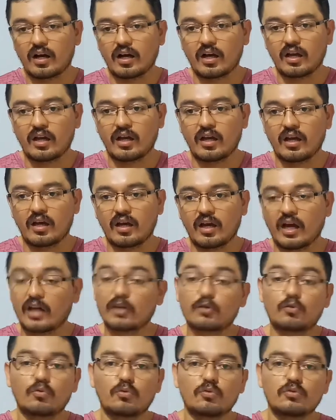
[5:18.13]

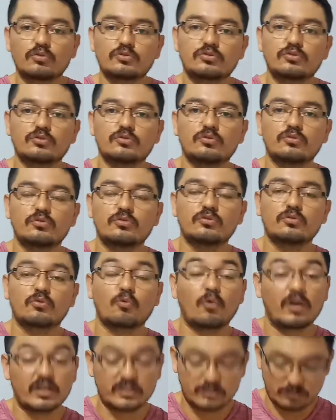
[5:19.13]
I could do
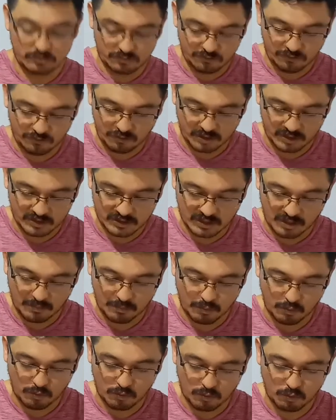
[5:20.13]
question, for
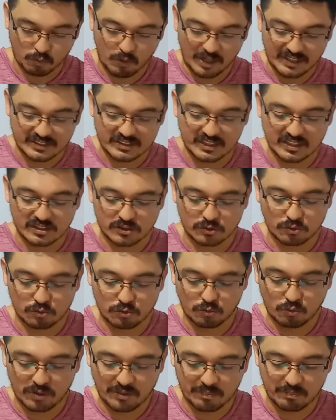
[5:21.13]
example, what sense do
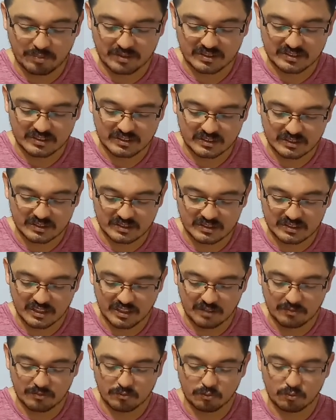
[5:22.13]
we
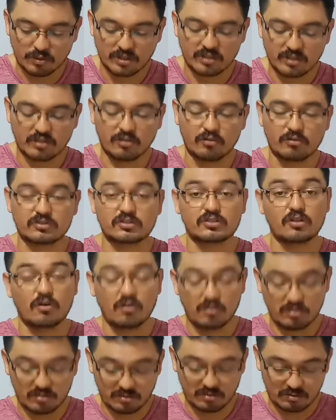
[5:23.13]
perceive with our
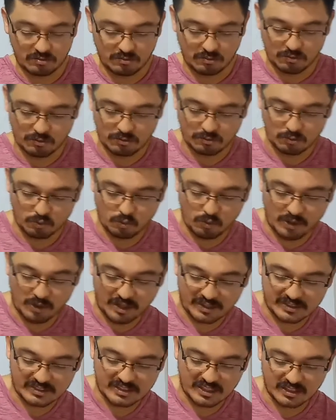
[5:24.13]
tongue, or
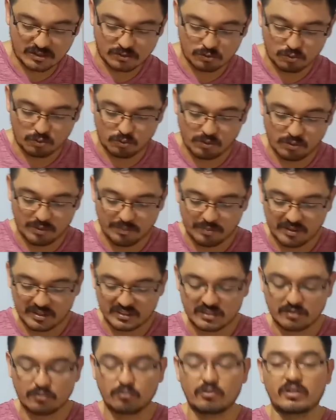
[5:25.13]
what sense do we
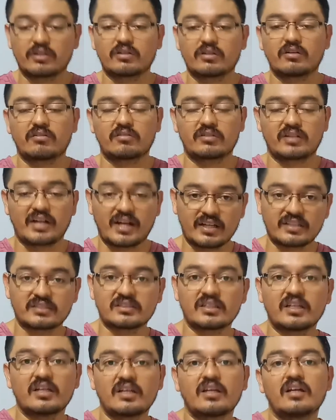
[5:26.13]
perceive with our eyes?
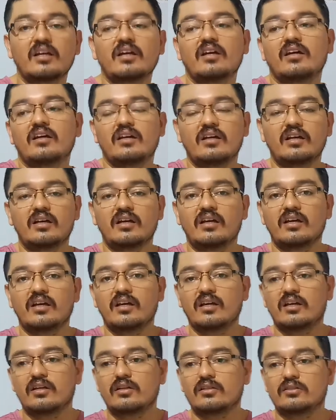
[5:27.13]

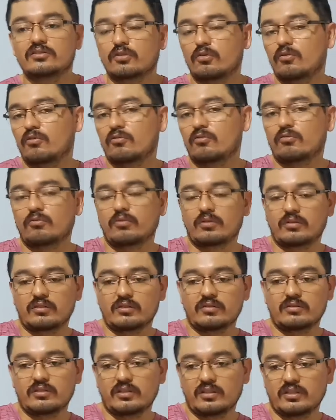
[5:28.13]
So
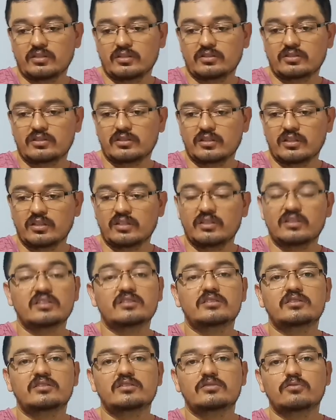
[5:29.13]
in
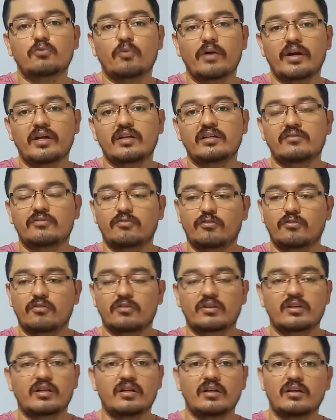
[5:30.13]
this way
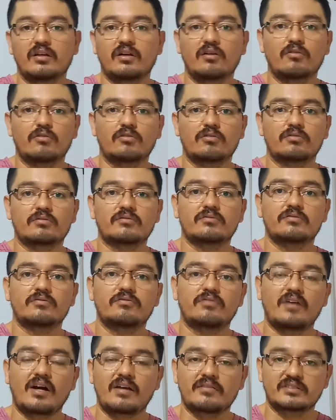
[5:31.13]
for our
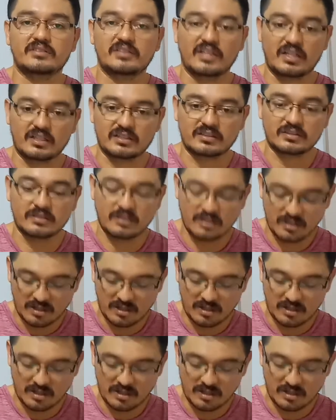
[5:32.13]
five senses.